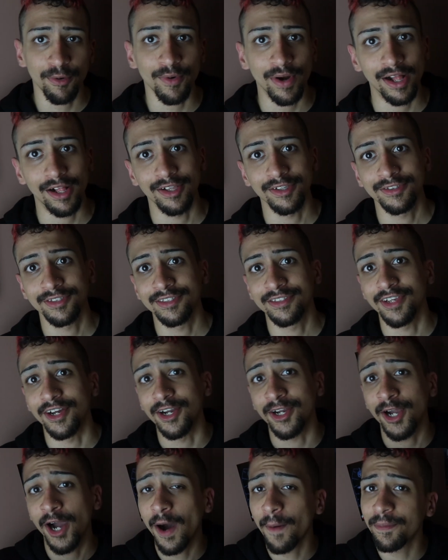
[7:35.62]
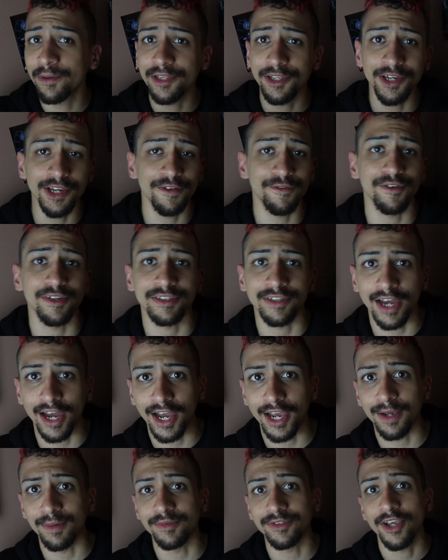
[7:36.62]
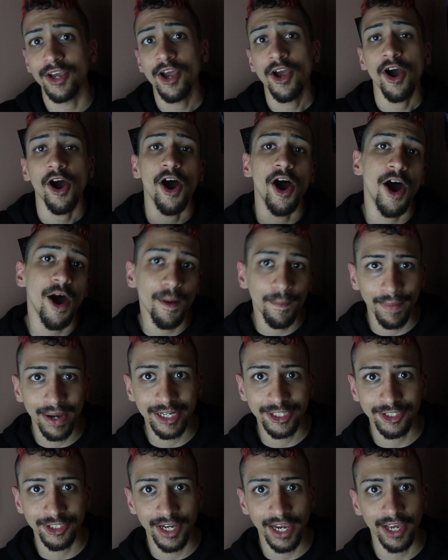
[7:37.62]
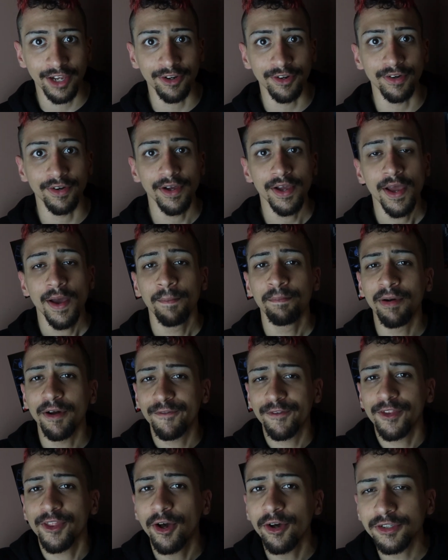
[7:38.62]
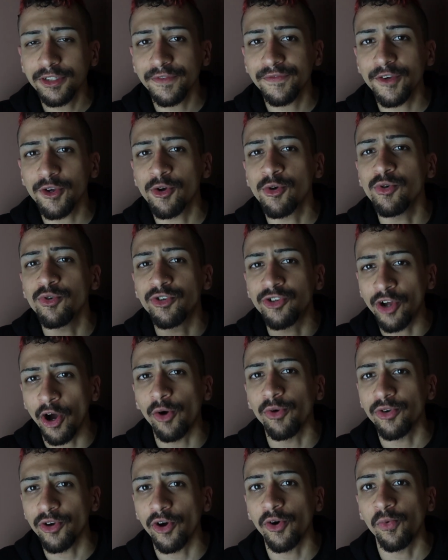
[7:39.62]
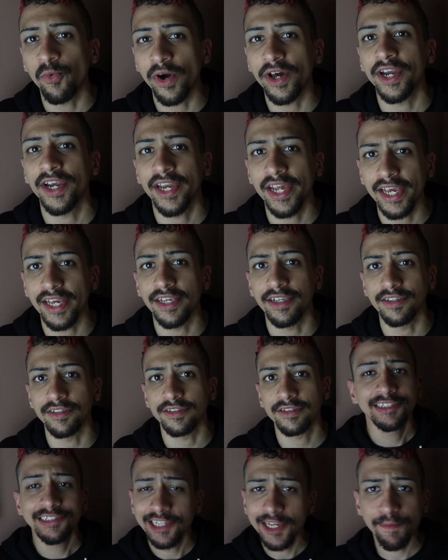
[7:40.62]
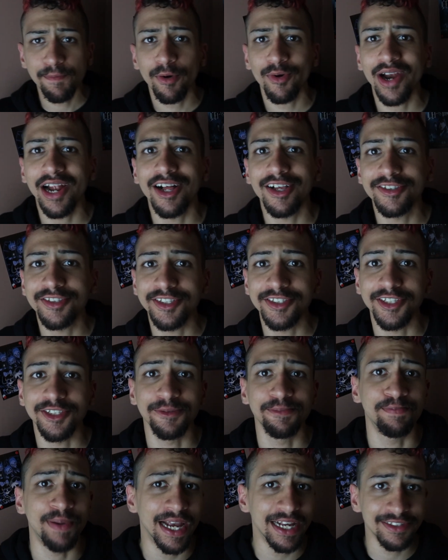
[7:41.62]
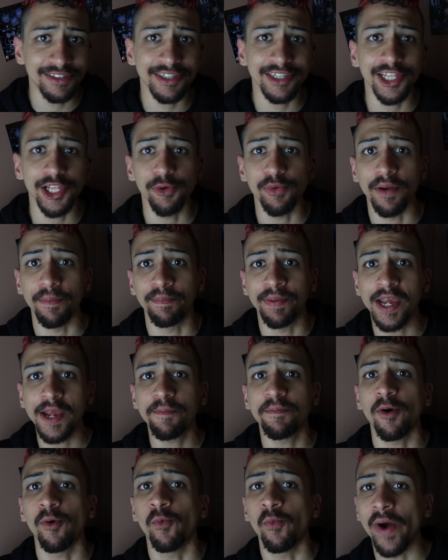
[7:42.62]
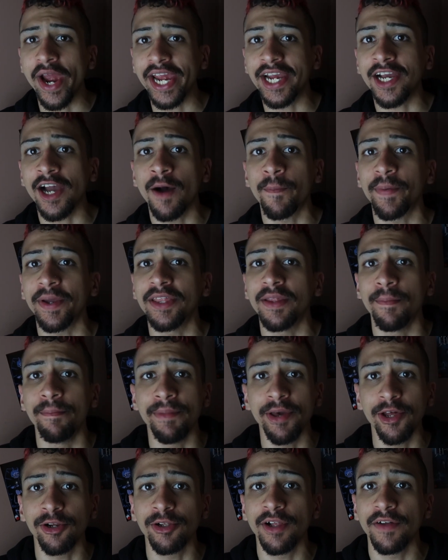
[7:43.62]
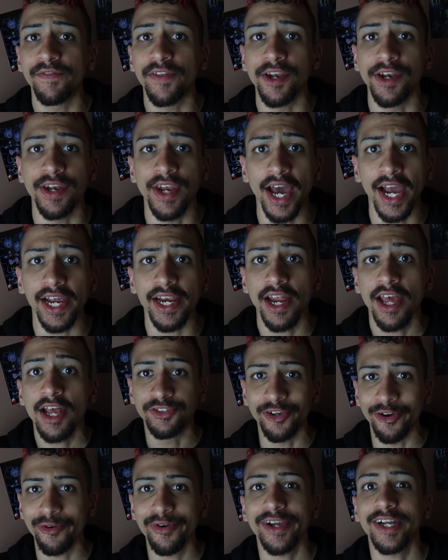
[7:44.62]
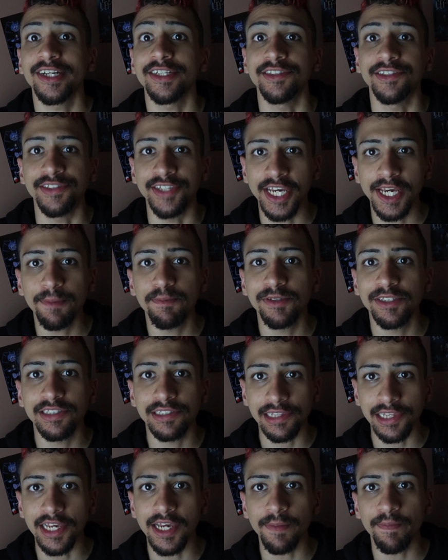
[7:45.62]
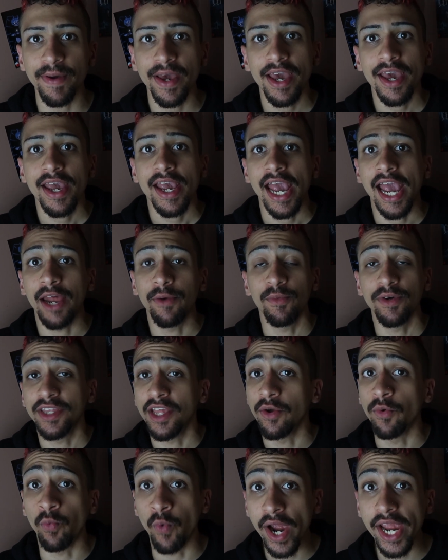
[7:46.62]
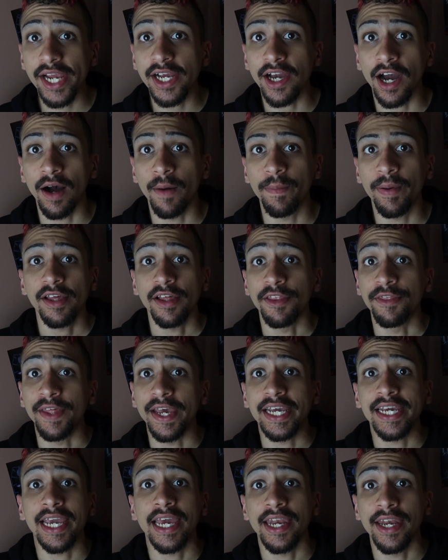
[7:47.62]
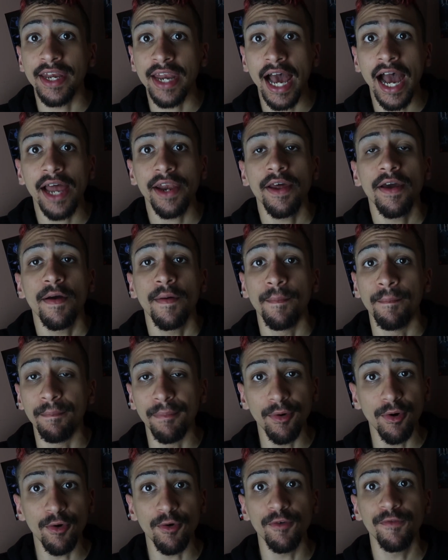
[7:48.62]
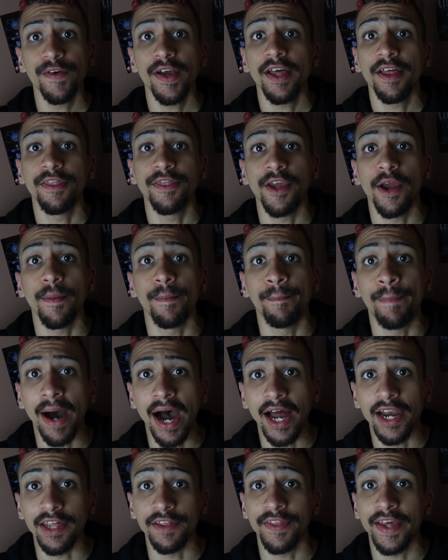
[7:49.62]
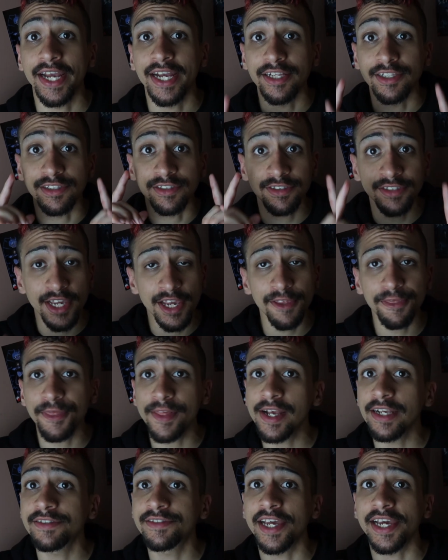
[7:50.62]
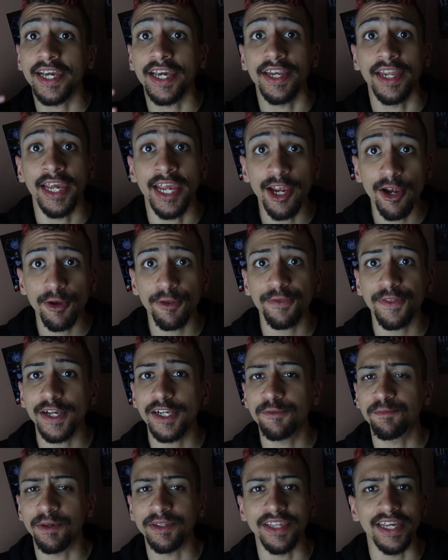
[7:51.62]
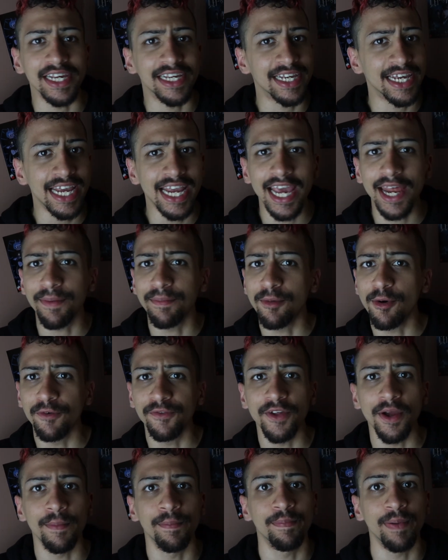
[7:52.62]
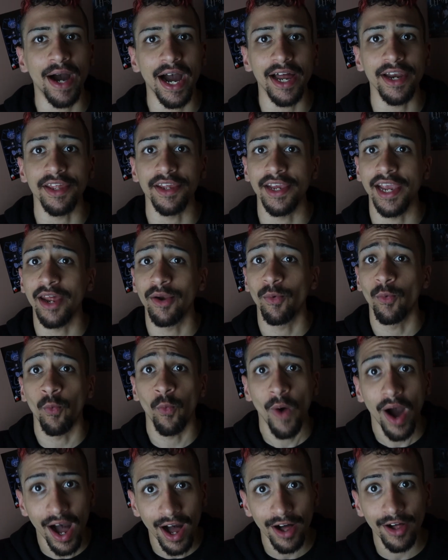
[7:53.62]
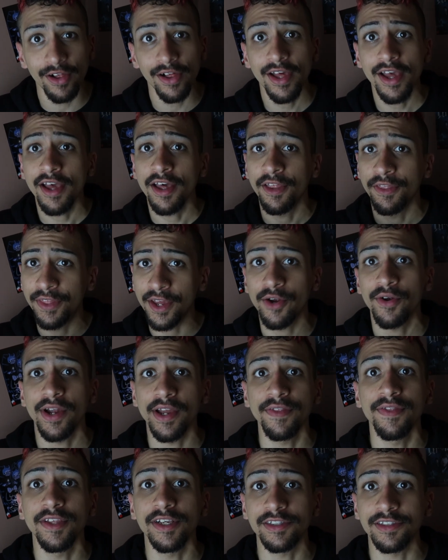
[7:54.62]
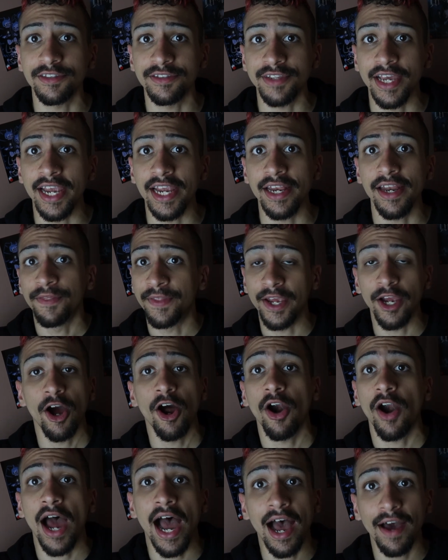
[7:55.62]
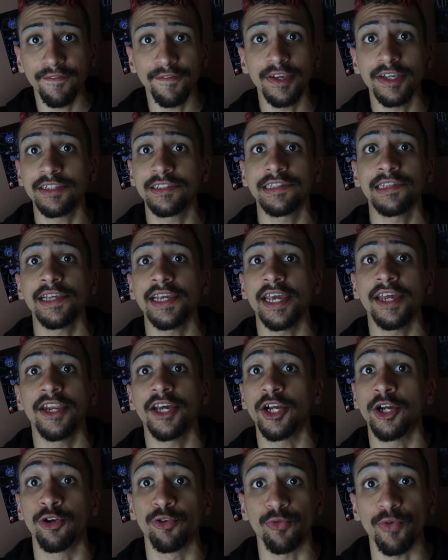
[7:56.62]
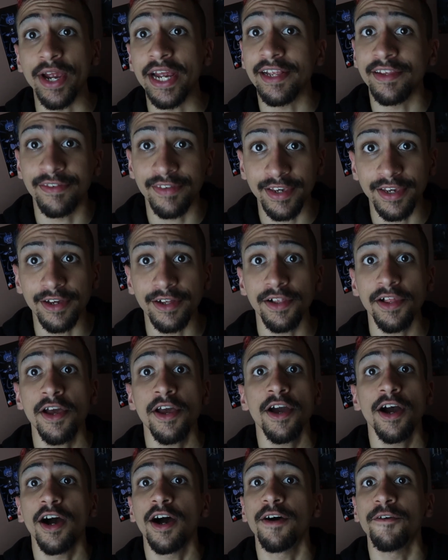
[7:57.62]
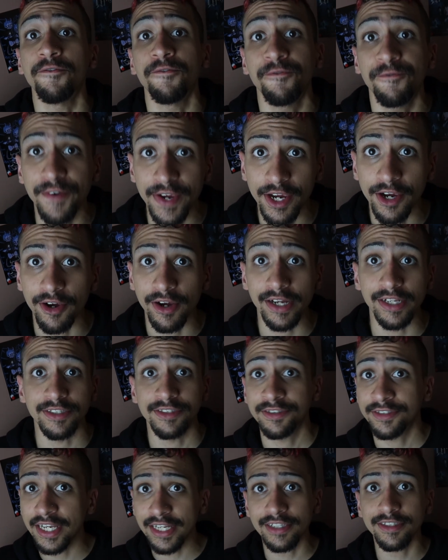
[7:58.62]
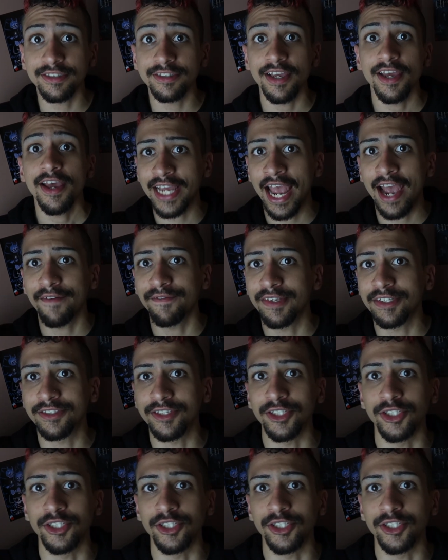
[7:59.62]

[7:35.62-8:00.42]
paralysis a couple of different times on my channel, but for those of you who don't know what it is, sleep paralysis is basically when people wake up in the middle of the night during a deep sleep, and when they wake up, they cannot move their body. They can see things, they can hear things, but they can't move their body. And while they're in this state, they are obviously in a great deal of fear. And since they have this